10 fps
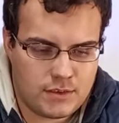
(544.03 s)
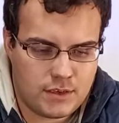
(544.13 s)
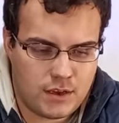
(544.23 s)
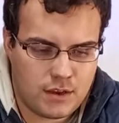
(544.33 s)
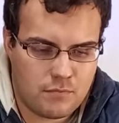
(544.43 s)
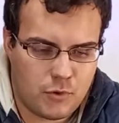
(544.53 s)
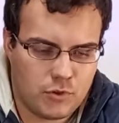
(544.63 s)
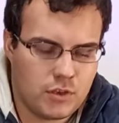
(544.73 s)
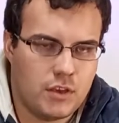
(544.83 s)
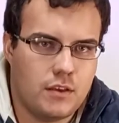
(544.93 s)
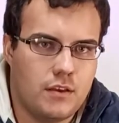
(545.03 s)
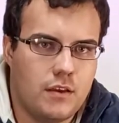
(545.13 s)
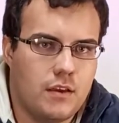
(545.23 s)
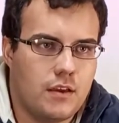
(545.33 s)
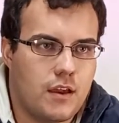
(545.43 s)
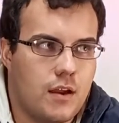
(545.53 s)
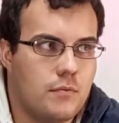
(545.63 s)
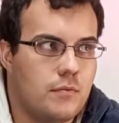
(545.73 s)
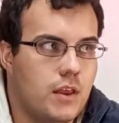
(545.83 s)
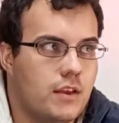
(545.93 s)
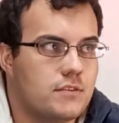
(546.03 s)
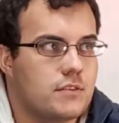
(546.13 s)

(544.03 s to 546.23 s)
like a multi-camera lens